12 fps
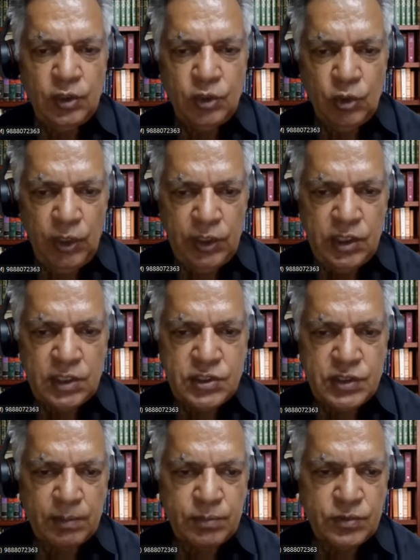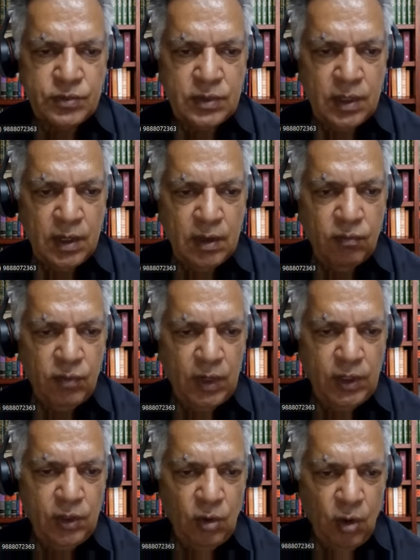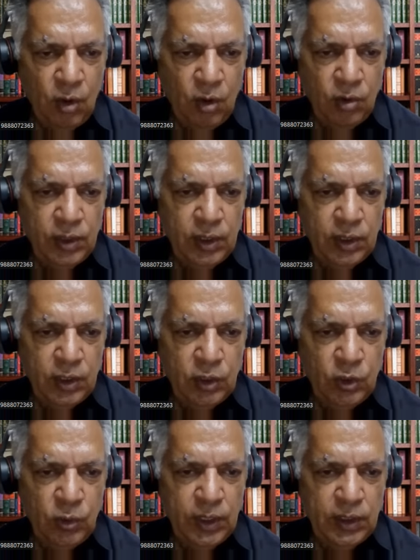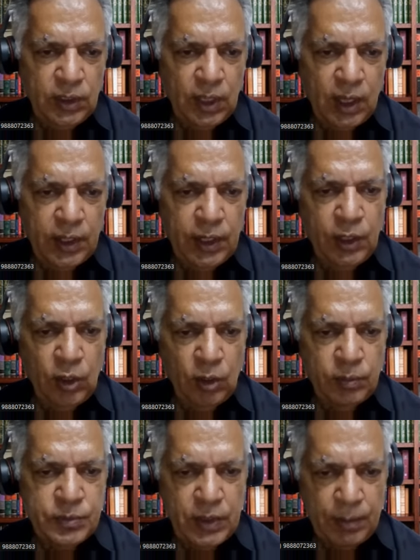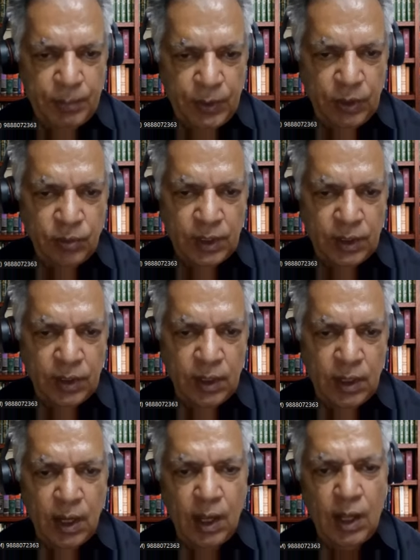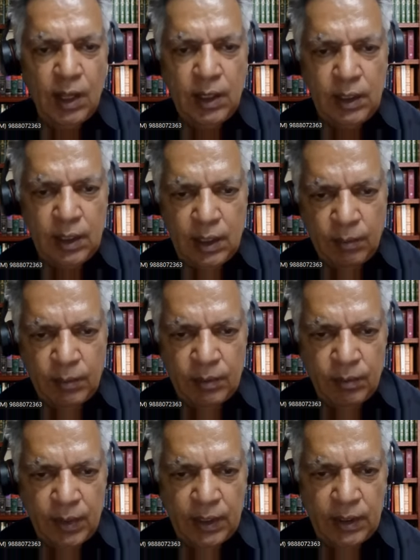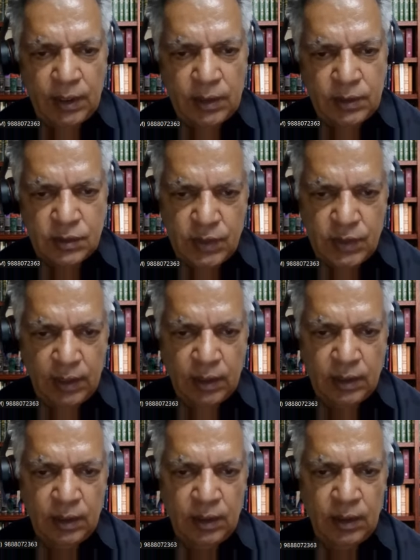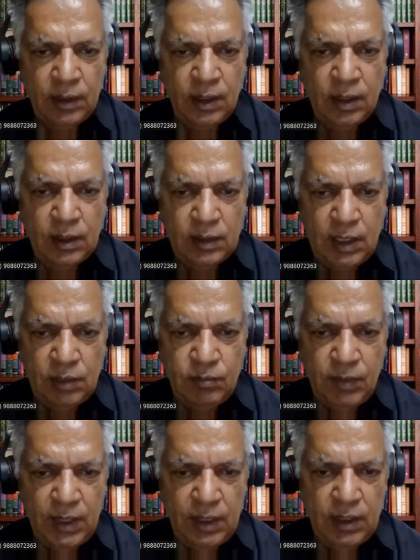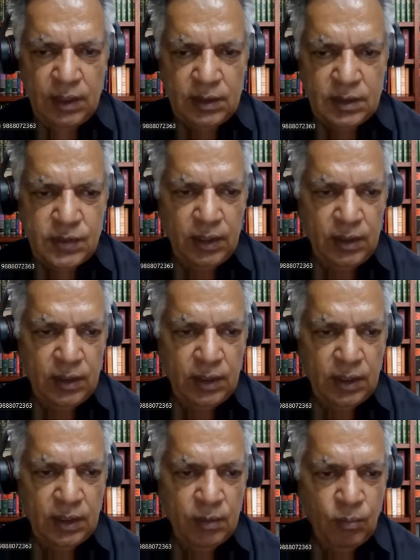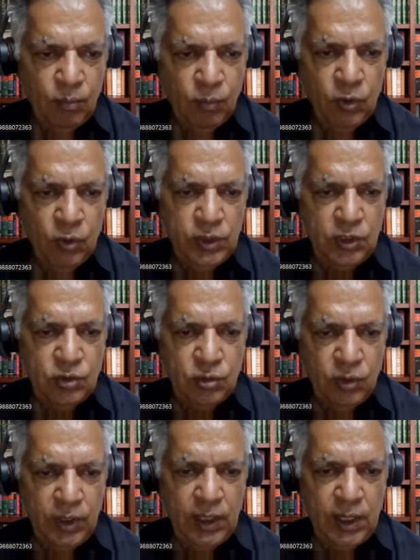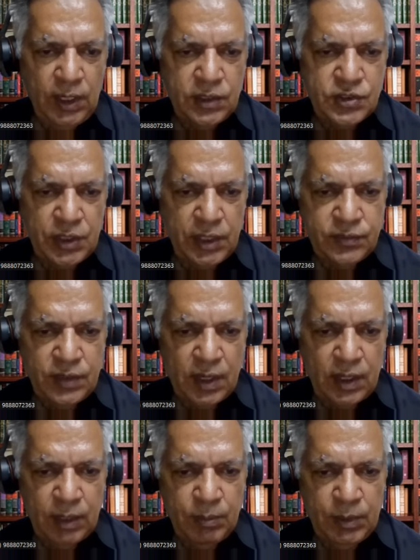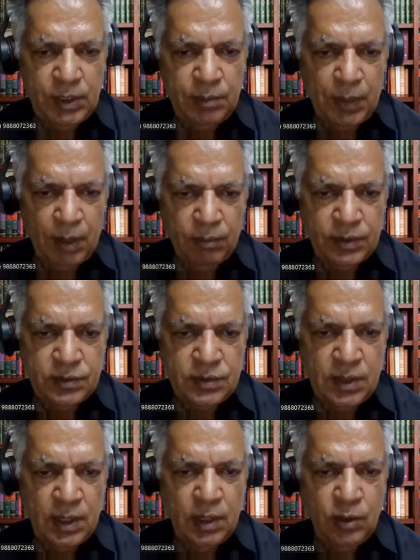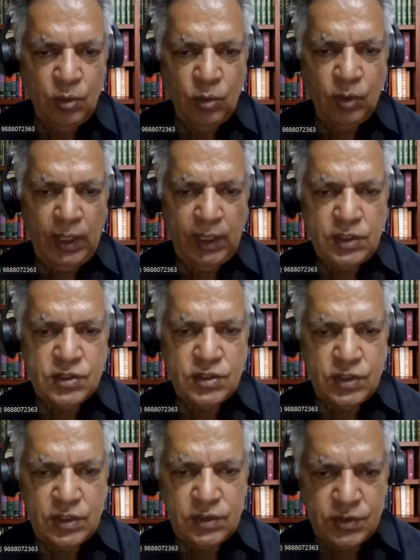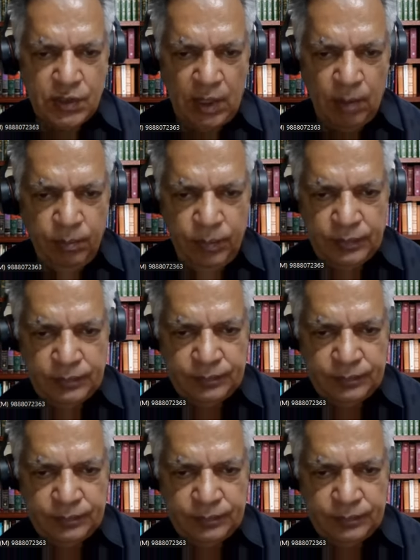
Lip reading: judicial stamps, what not including the rate of stamp duty, are covered by this entry. That's why this entry, both the union and states are given the power to collect stamp